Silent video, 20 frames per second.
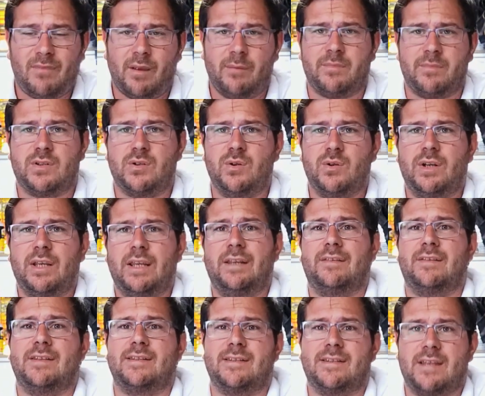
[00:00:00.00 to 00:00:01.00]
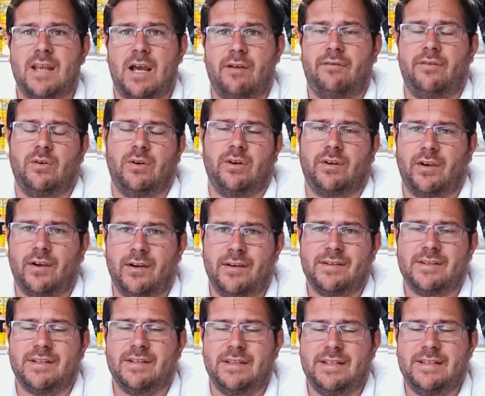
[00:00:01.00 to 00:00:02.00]
I'm talking the stuff you are going
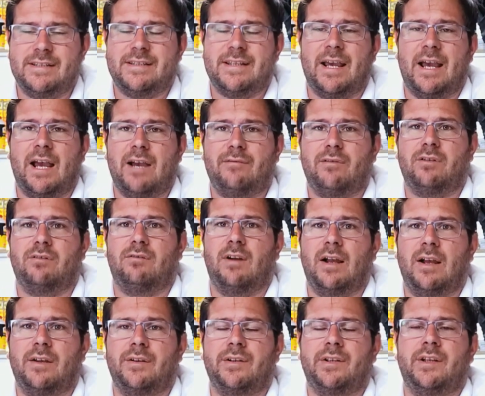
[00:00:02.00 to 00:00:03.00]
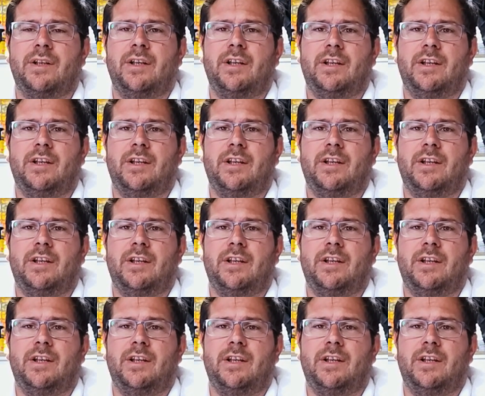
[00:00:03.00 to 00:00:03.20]
to need to have around